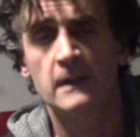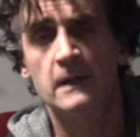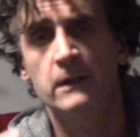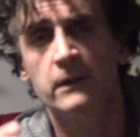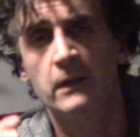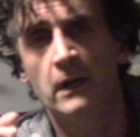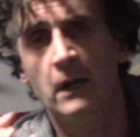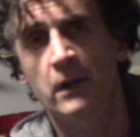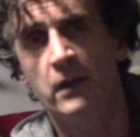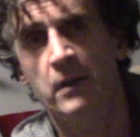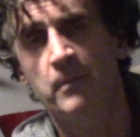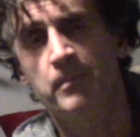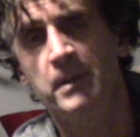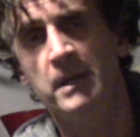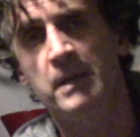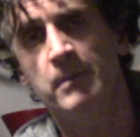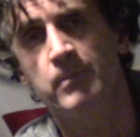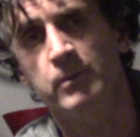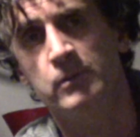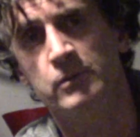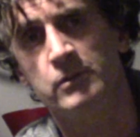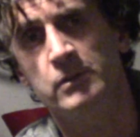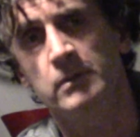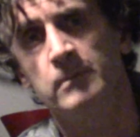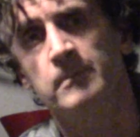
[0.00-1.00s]
that other
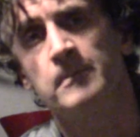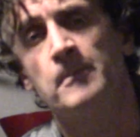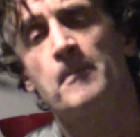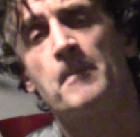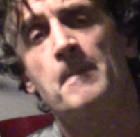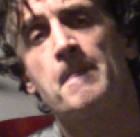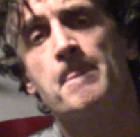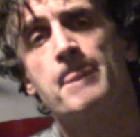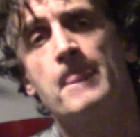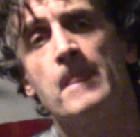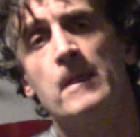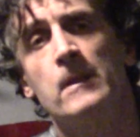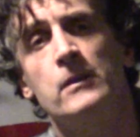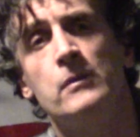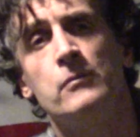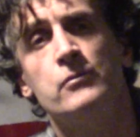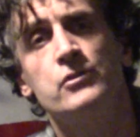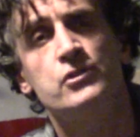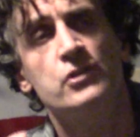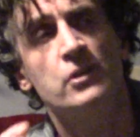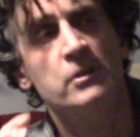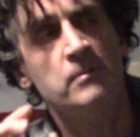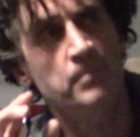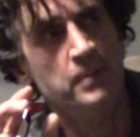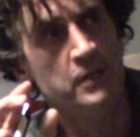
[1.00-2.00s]
people do. You
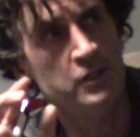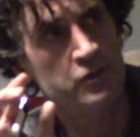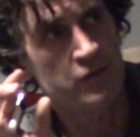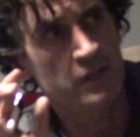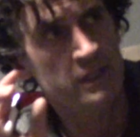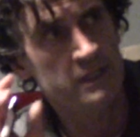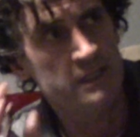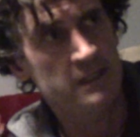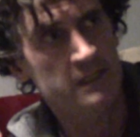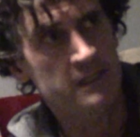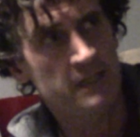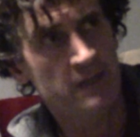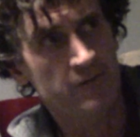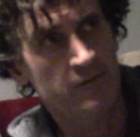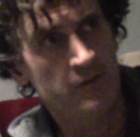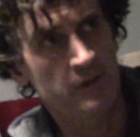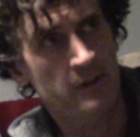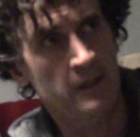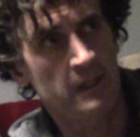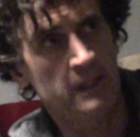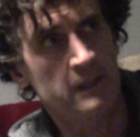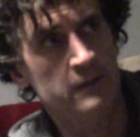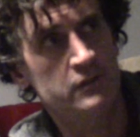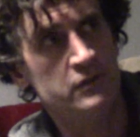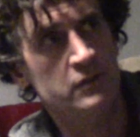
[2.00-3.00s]
shouldn't be treated
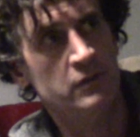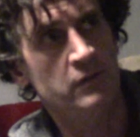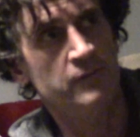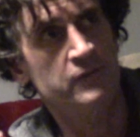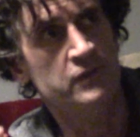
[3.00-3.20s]
differently. So if